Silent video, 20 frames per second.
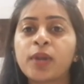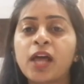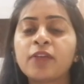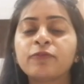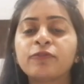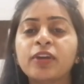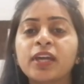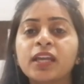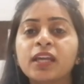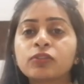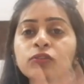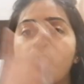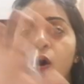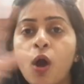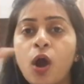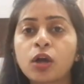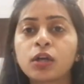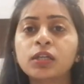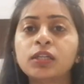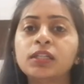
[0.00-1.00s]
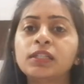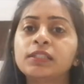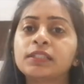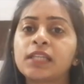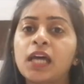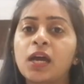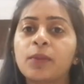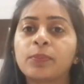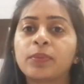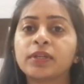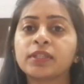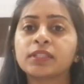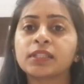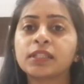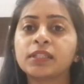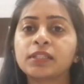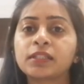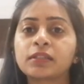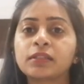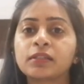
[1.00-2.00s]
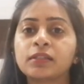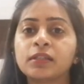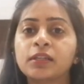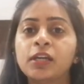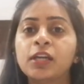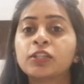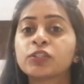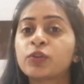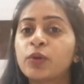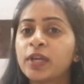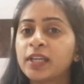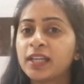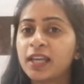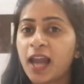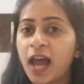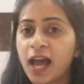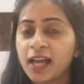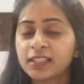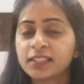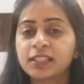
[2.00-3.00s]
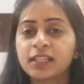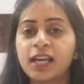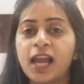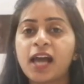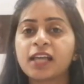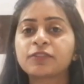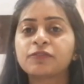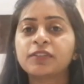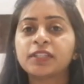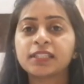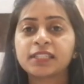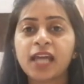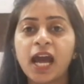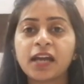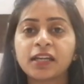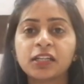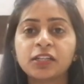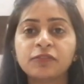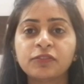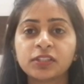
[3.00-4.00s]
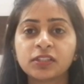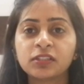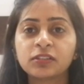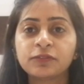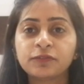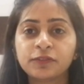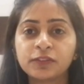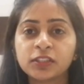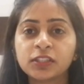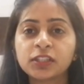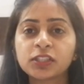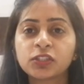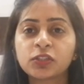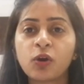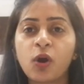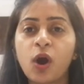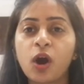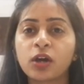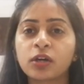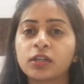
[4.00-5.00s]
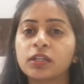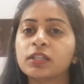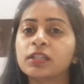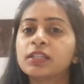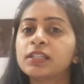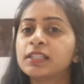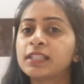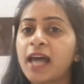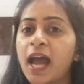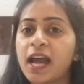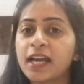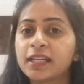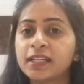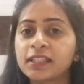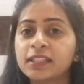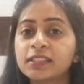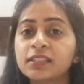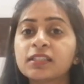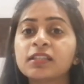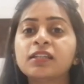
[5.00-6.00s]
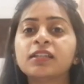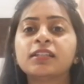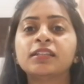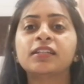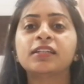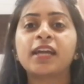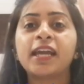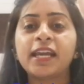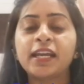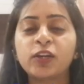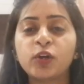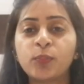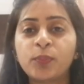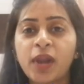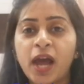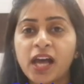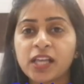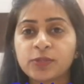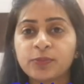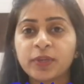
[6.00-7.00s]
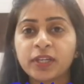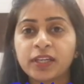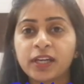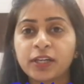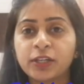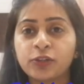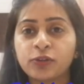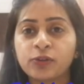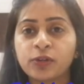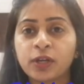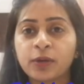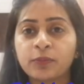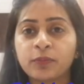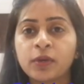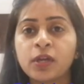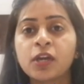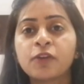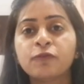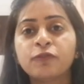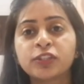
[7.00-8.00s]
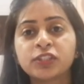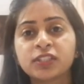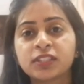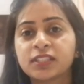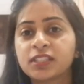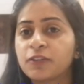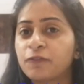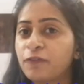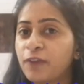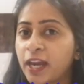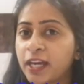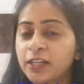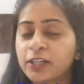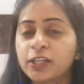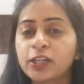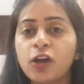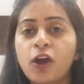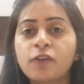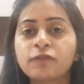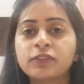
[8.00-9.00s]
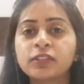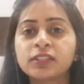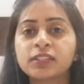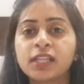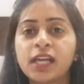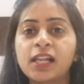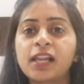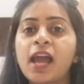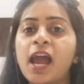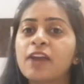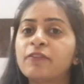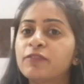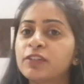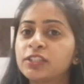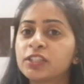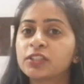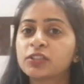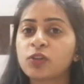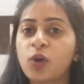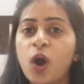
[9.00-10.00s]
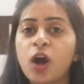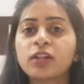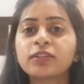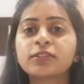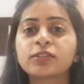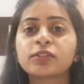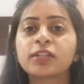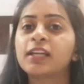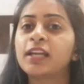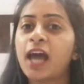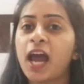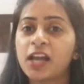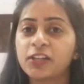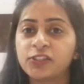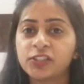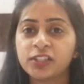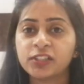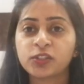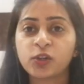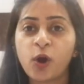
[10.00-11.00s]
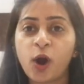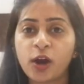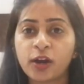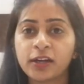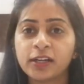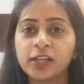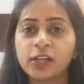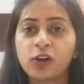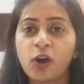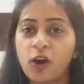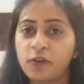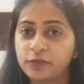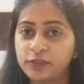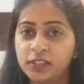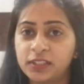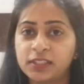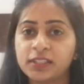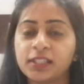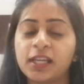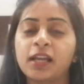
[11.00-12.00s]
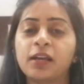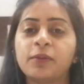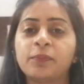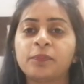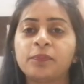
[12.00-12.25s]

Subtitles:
various organelles are present. So in last class we started with the first organelle, that is the endoplasmic reticulum, which is the factory of the cell and which is also the largest organelle of the cell.